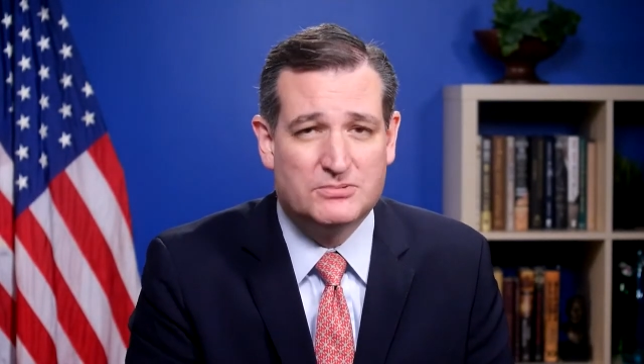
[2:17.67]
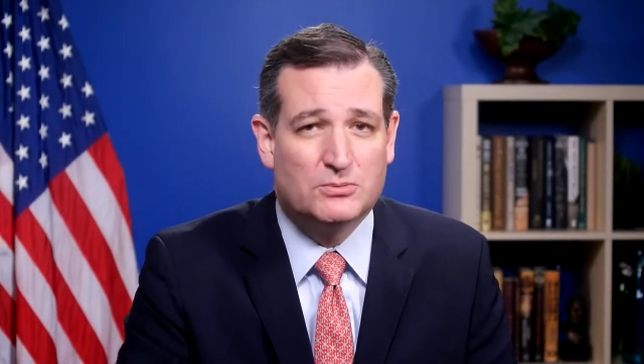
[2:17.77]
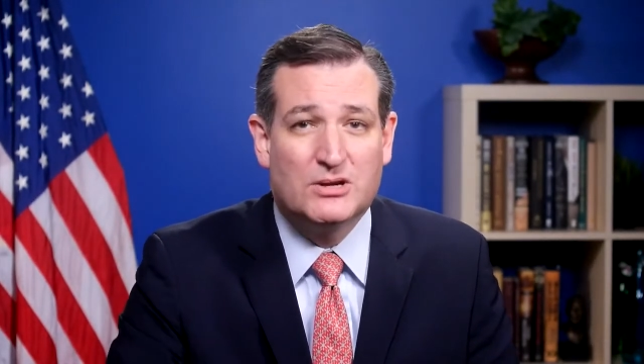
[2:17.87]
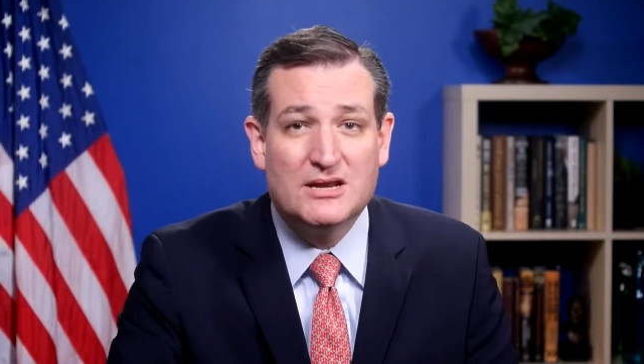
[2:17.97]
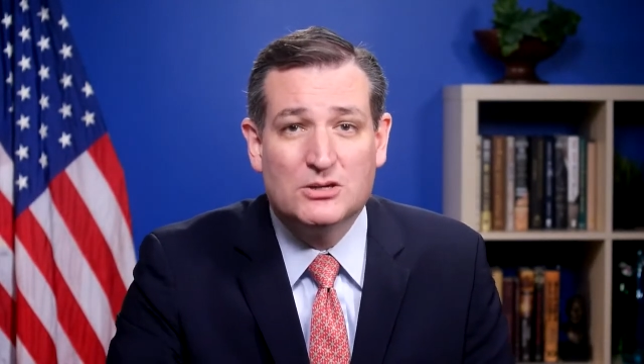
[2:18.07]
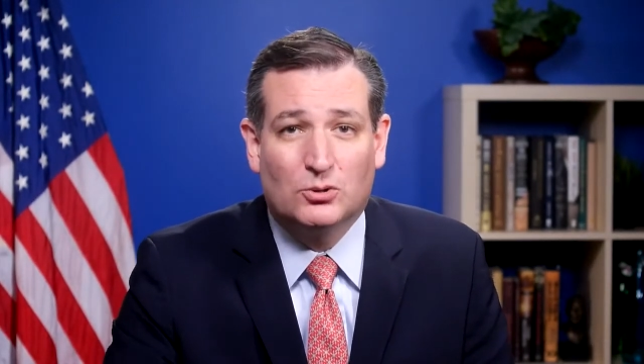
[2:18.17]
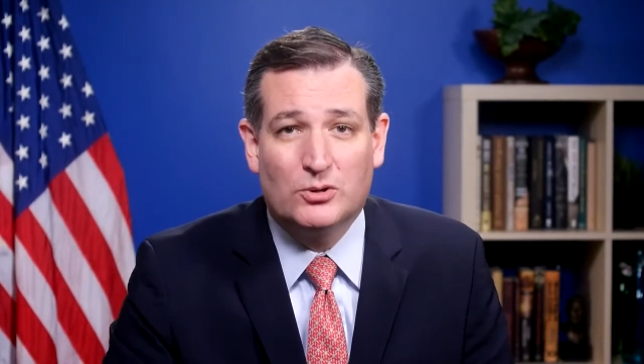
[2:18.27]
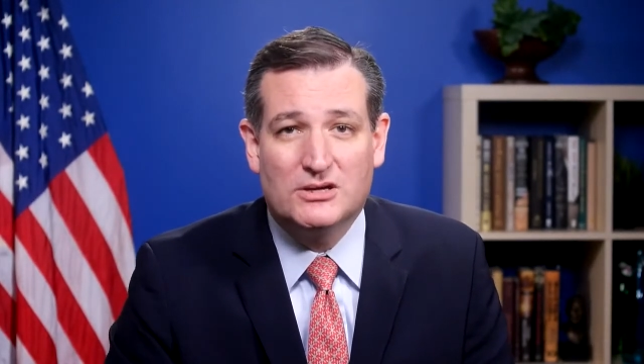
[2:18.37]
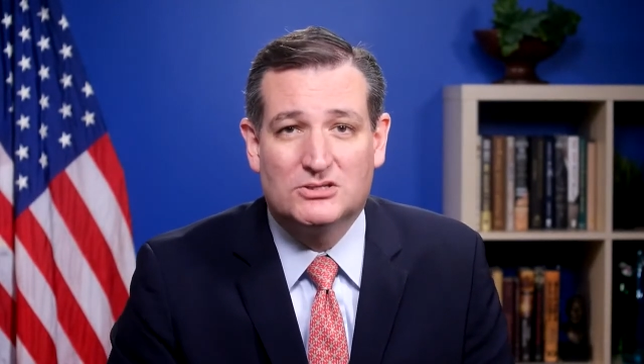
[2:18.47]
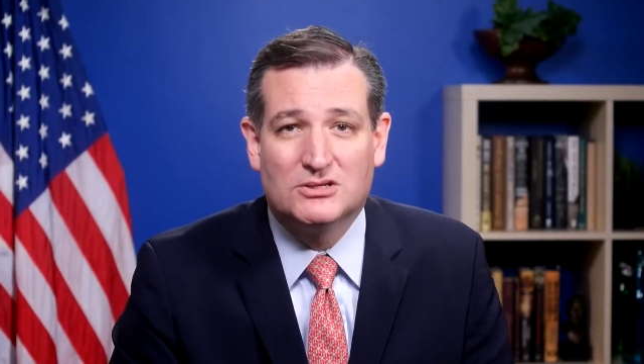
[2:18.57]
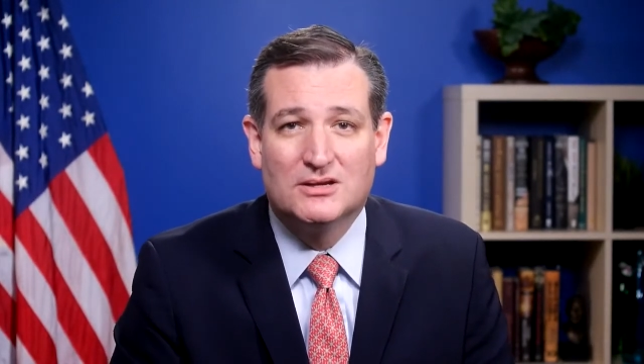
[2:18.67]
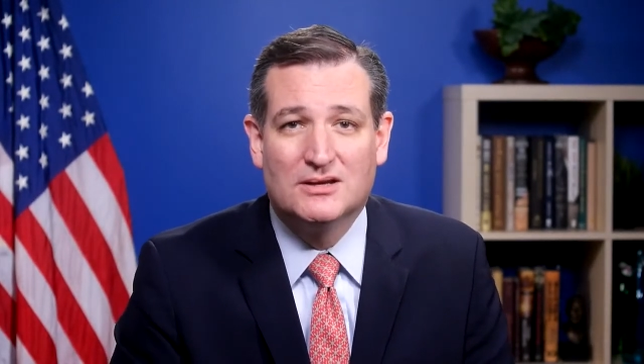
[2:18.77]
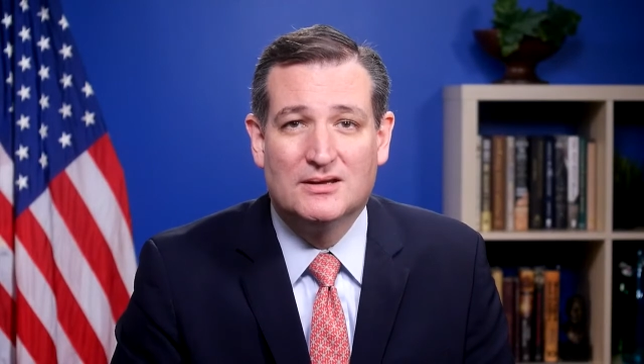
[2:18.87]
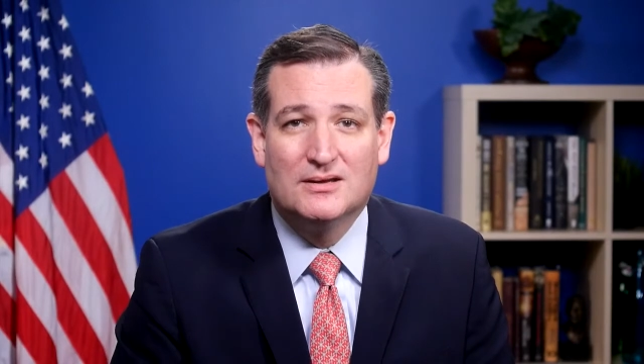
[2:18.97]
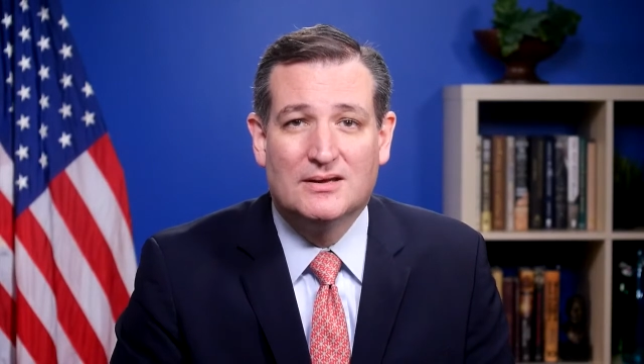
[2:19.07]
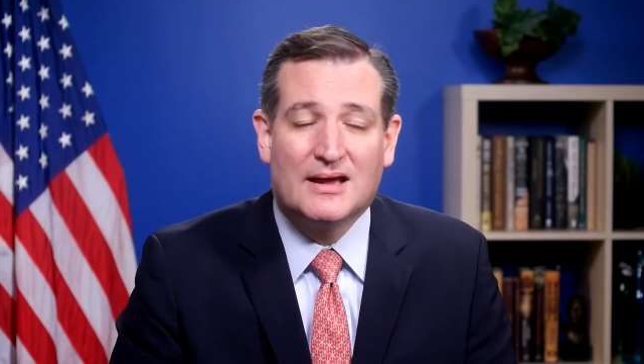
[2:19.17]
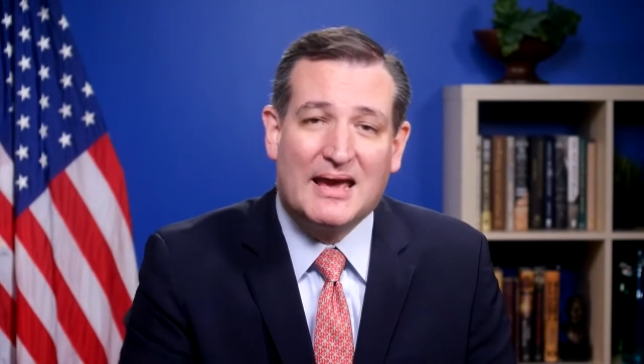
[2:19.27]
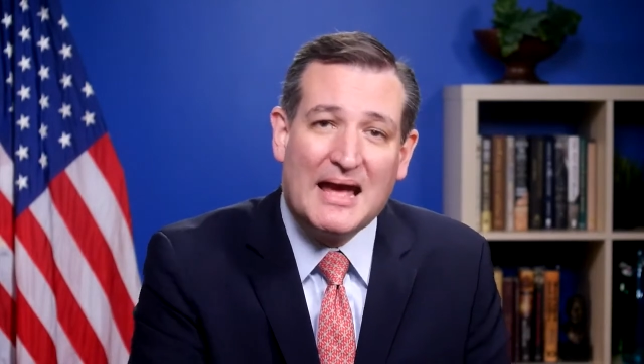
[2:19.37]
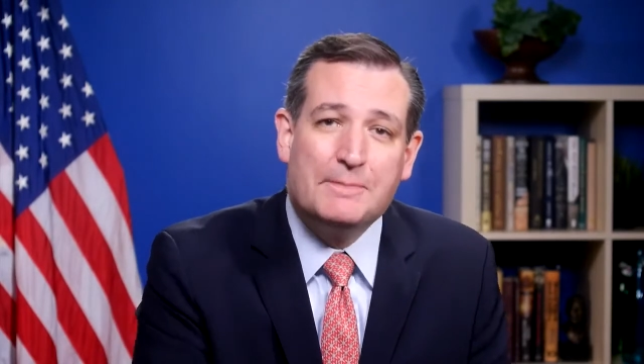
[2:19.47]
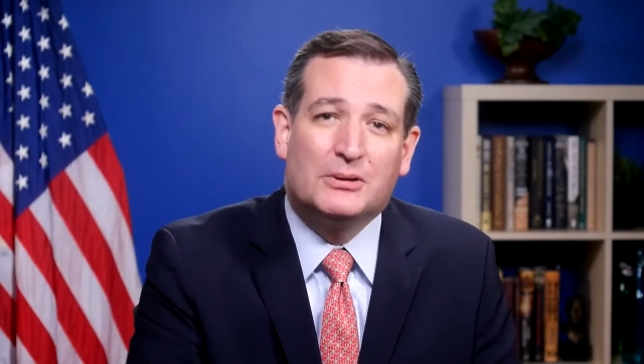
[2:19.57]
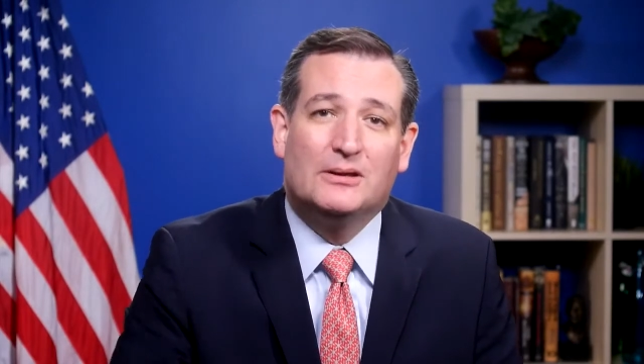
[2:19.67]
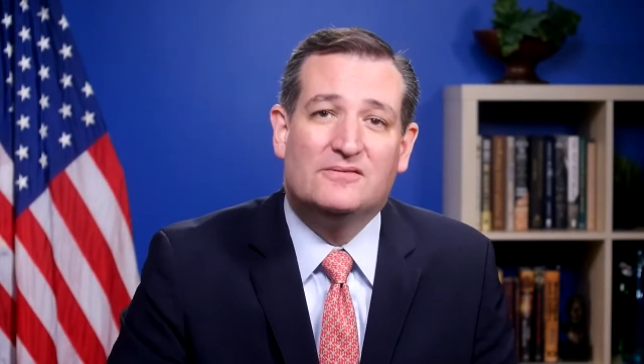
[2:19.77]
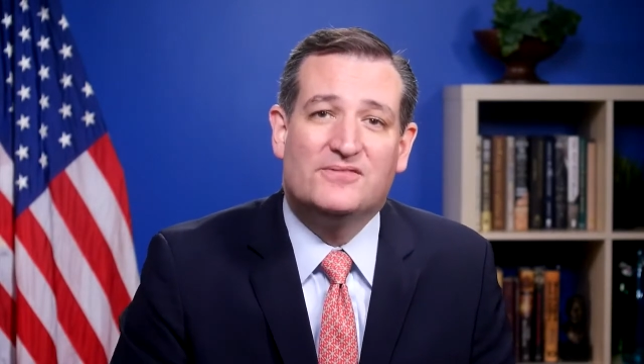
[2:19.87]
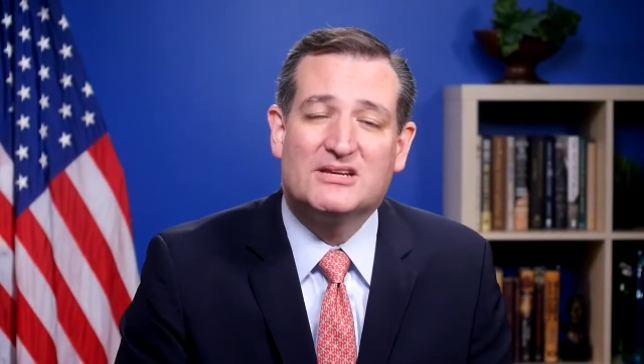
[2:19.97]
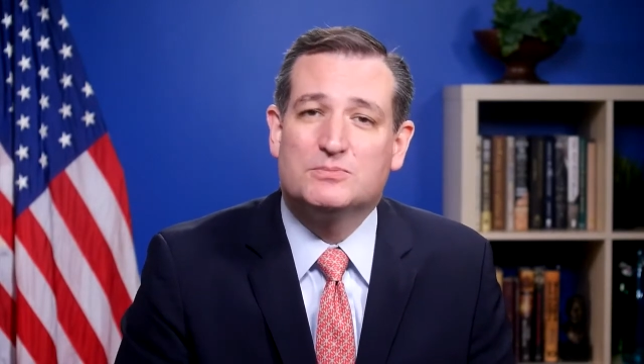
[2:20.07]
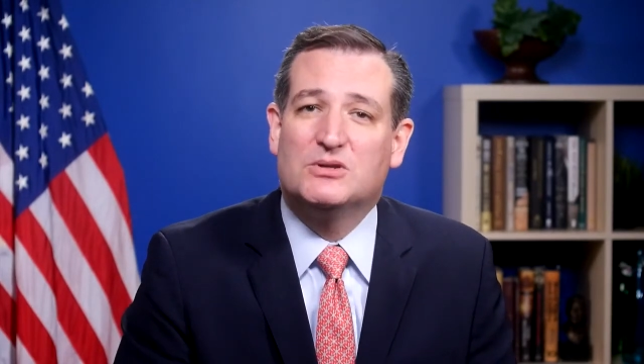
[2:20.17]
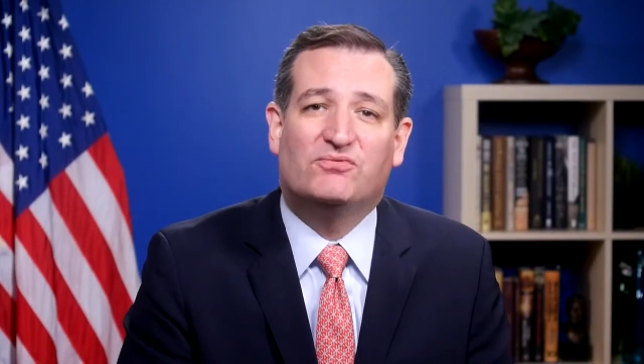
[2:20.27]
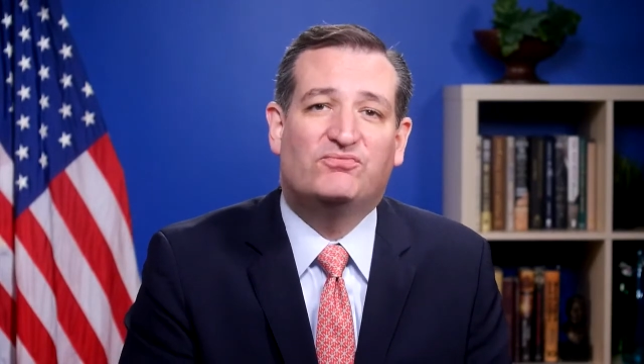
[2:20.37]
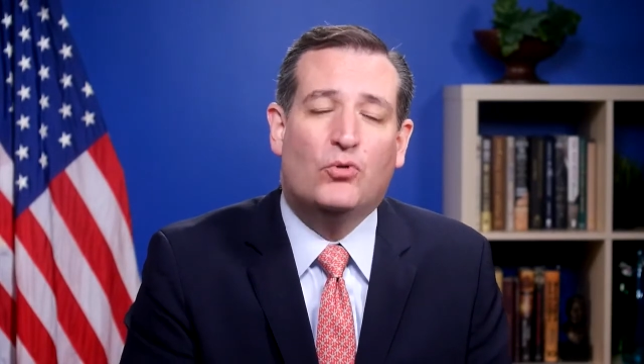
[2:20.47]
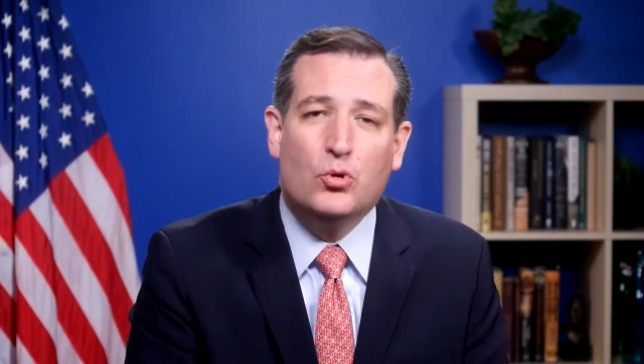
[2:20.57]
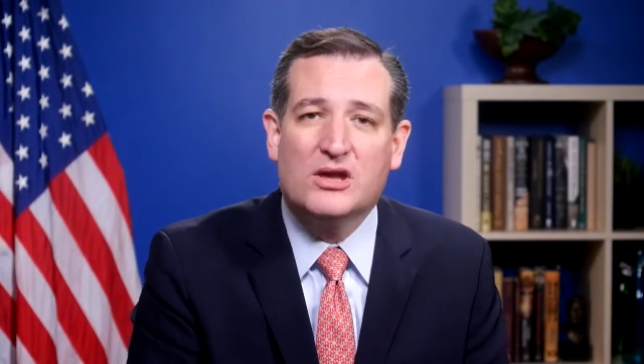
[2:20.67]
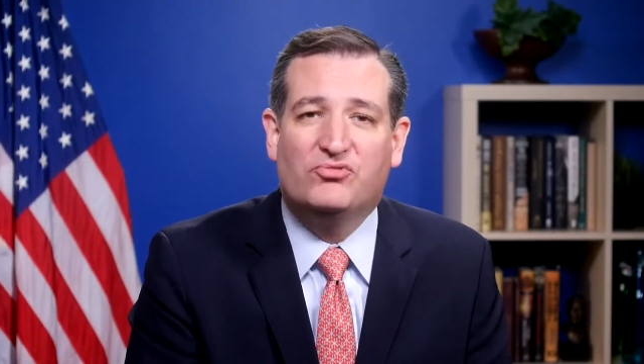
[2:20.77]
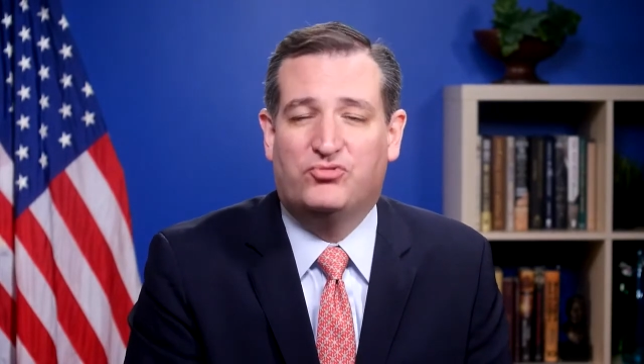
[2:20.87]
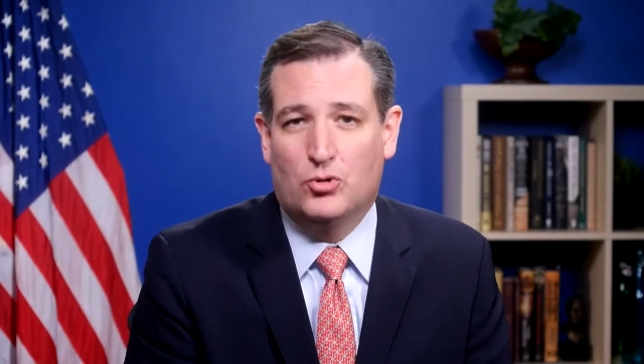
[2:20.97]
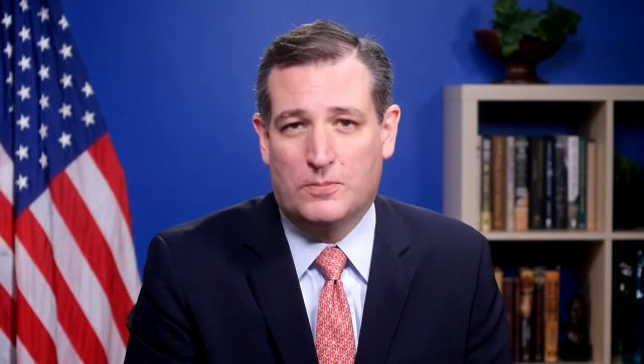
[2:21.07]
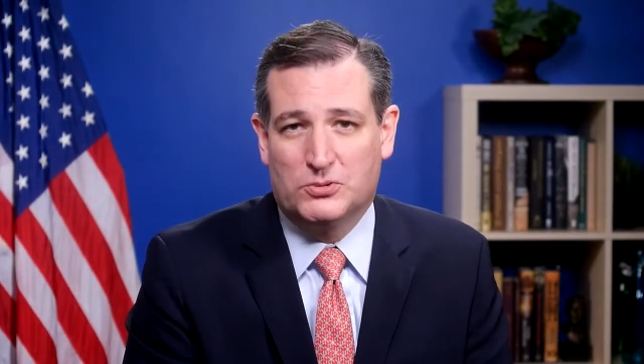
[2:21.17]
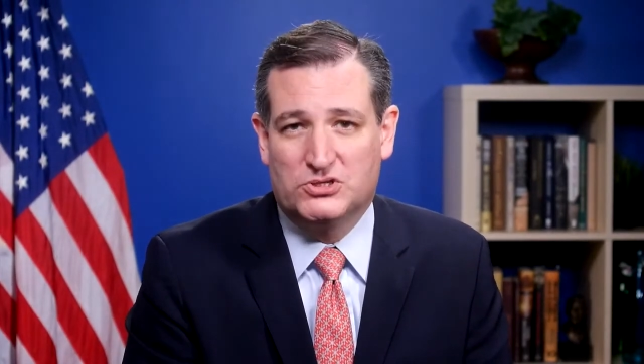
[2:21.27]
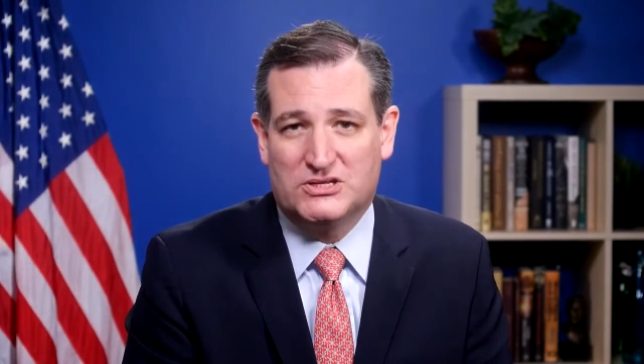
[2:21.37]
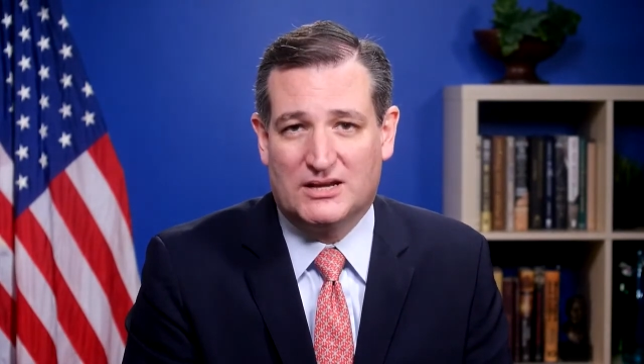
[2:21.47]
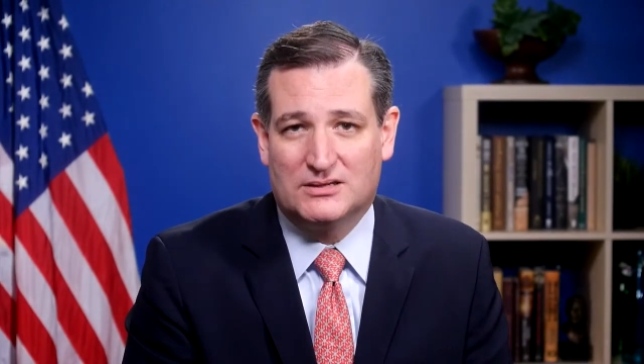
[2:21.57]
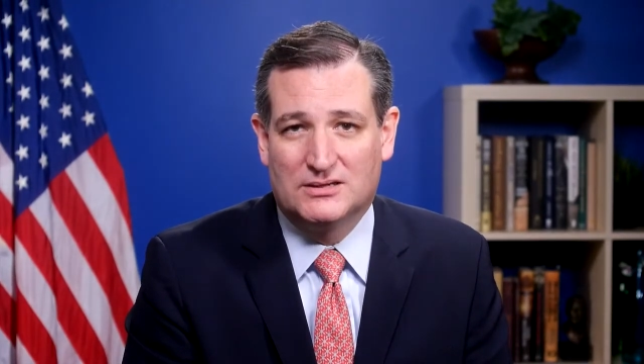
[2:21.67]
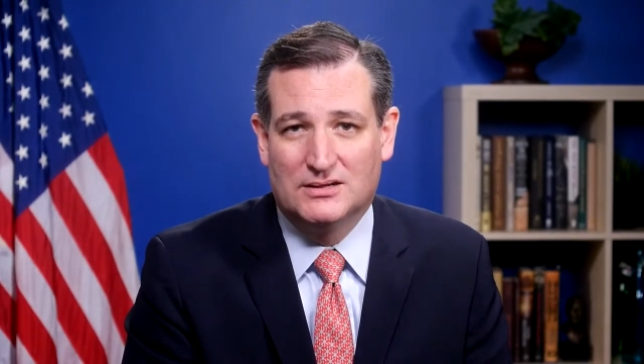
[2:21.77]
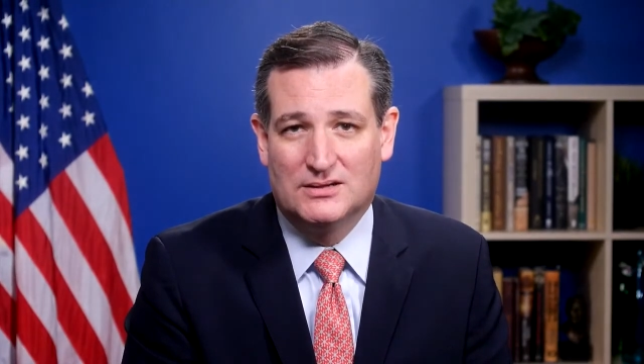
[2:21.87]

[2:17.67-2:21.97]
It would increase capital investment 44%.